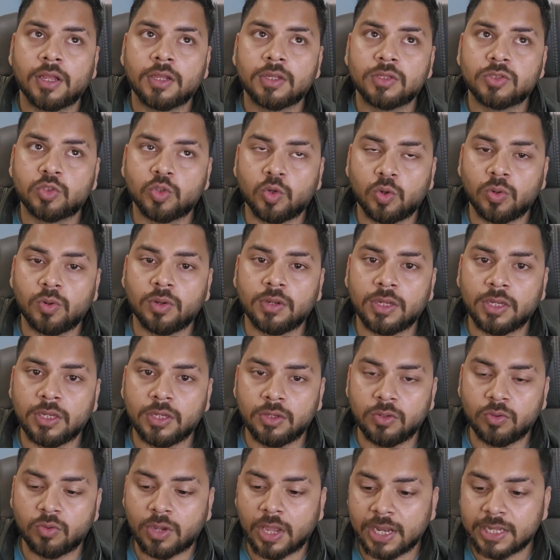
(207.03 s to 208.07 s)
so
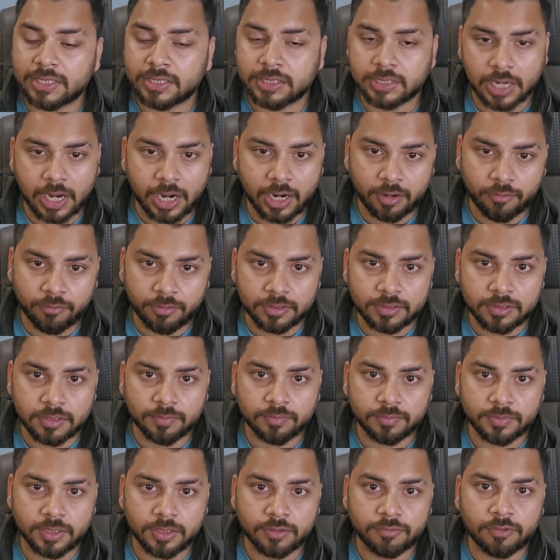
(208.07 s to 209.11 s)
you can start with
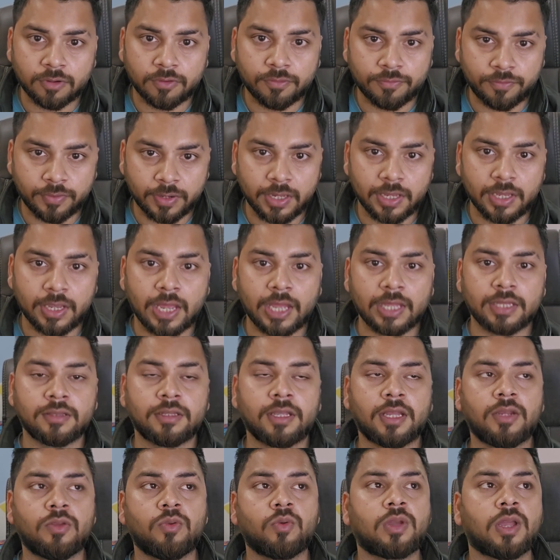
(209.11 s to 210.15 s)
something for free and
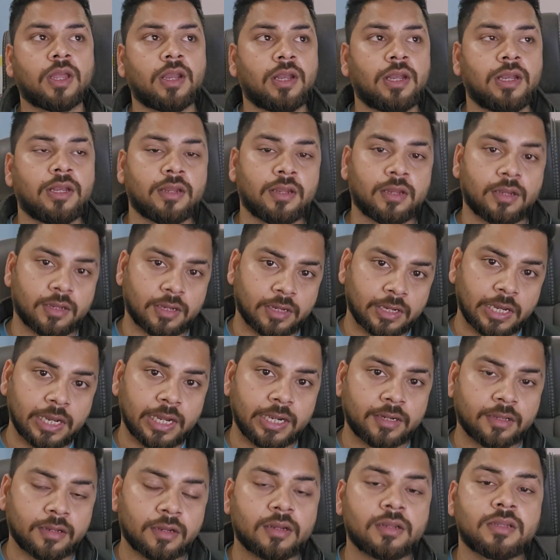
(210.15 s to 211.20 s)
then you can
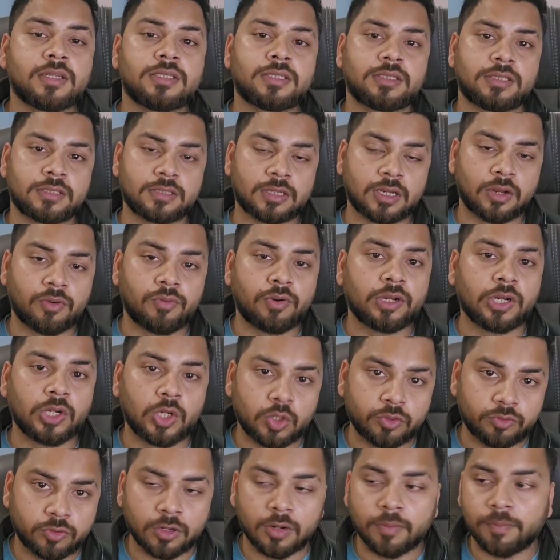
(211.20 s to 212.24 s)
later convert
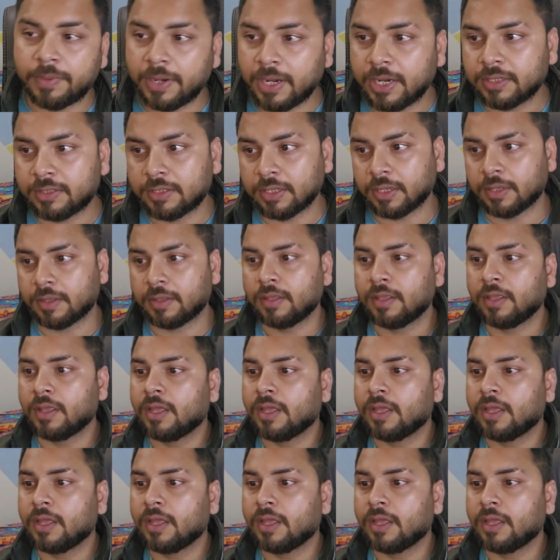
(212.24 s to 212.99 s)
it to for a paid thing.